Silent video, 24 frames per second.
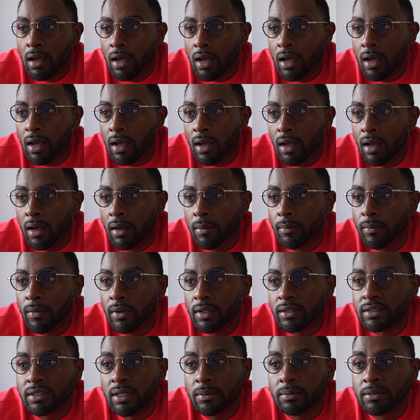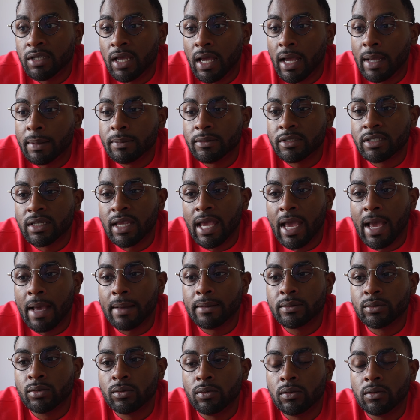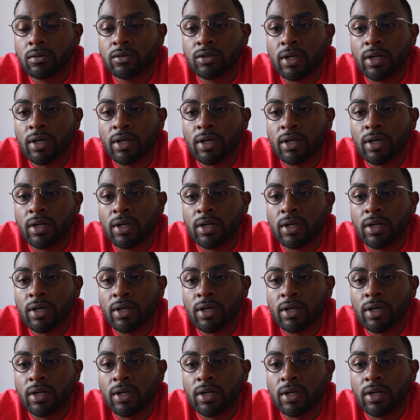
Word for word: Um, sometimes cabs will